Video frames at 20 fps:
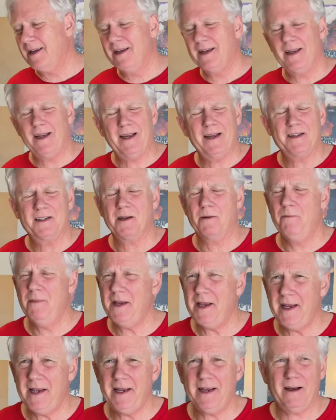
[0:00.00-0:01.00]
And to
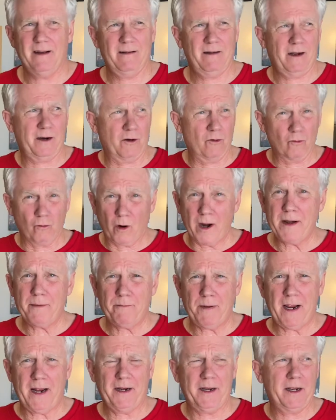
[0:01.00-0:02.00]
me, a great
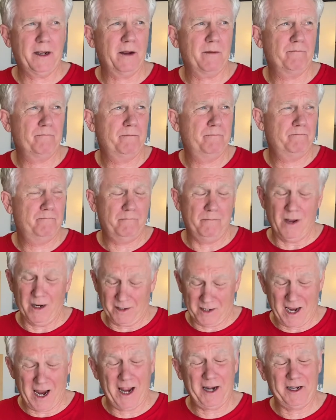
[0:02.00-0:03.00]
candy,
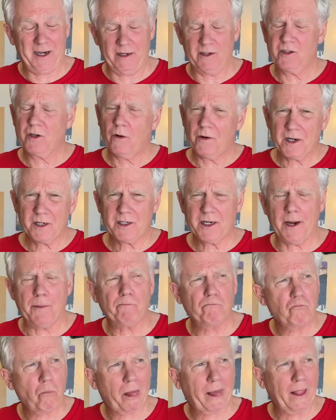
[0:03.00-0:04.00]
it's hard to say,
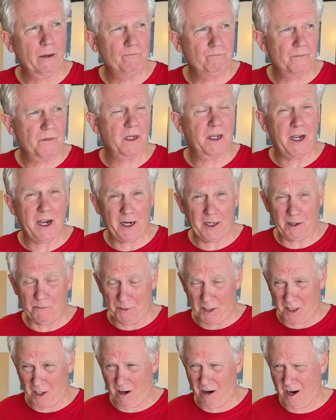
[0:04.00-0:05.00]
candied
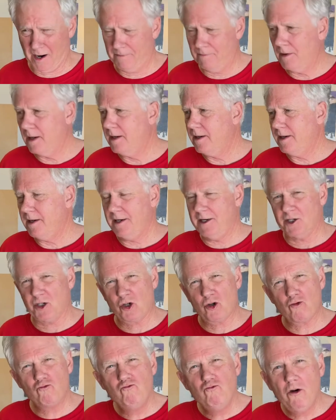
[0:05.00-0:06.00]
pecan is
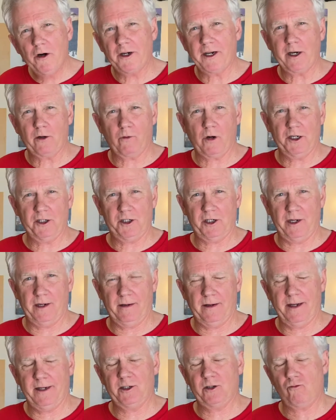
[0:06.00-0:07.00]
really crunchy.
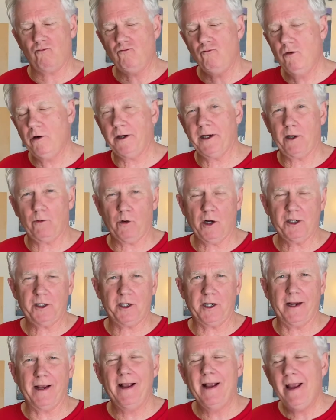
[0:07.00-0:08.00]
It's really crunchy.
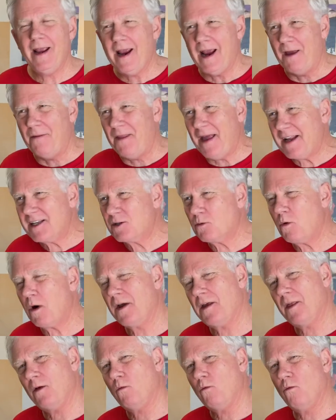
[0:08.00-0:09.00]
And that's why
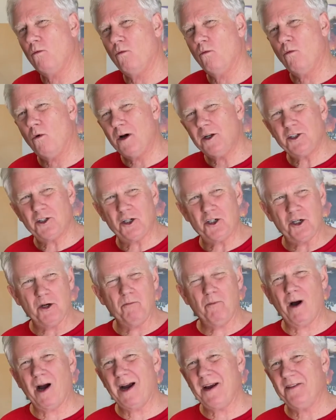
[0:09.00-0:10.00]
the ones that you
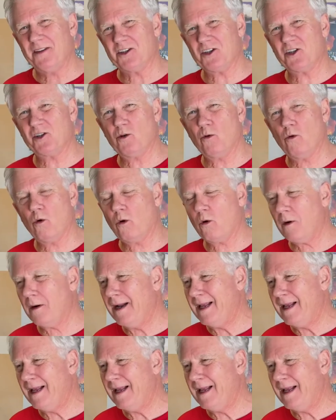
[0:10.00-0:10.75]
buy in the store